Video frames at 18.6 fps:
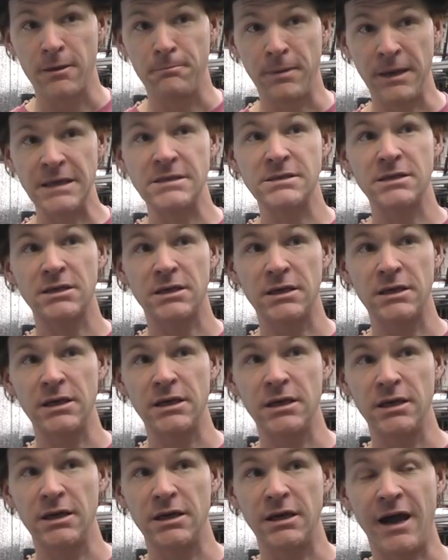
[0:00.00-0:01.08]

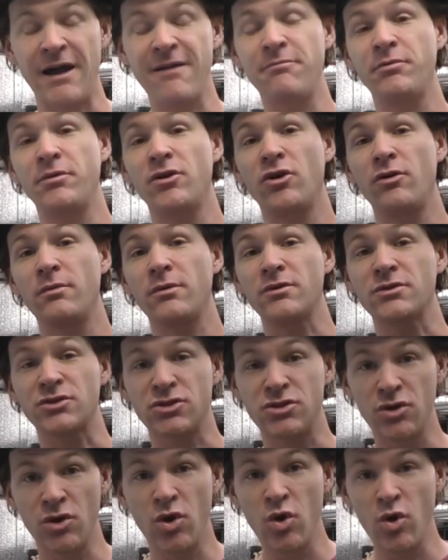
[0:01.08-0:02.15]
basically, I've put
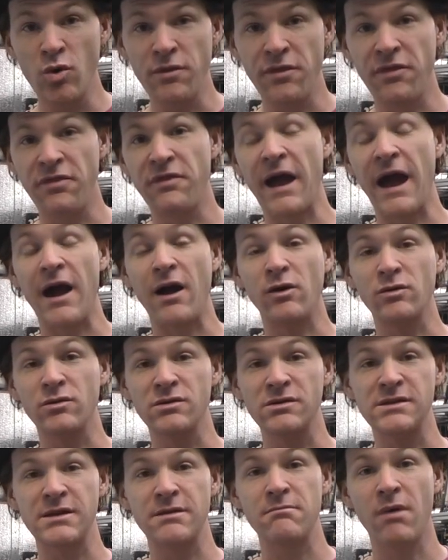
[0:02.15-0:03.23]
almost
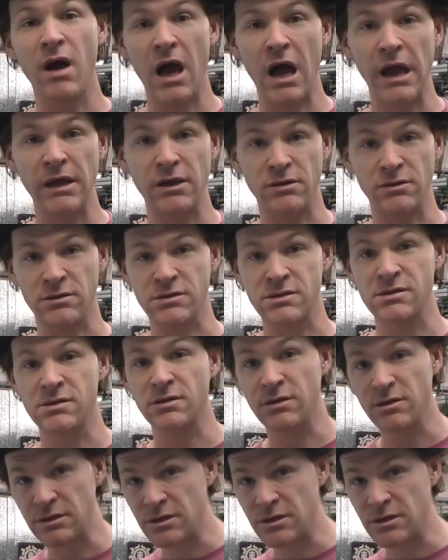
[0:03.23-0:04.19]
2,000 miles